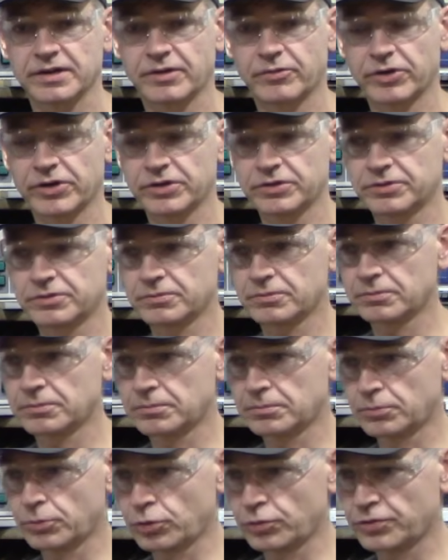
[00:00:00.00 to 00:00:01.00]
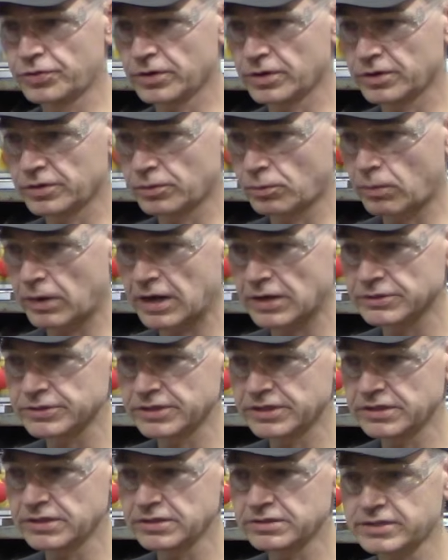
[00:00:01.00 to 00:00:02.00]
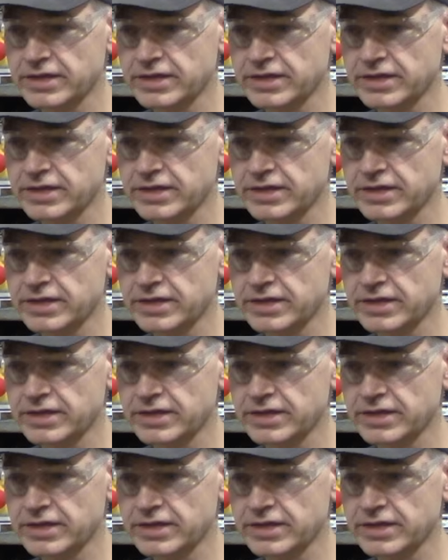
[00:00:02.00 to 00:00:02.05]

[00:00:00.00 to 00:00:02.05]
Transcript: I want to move the welding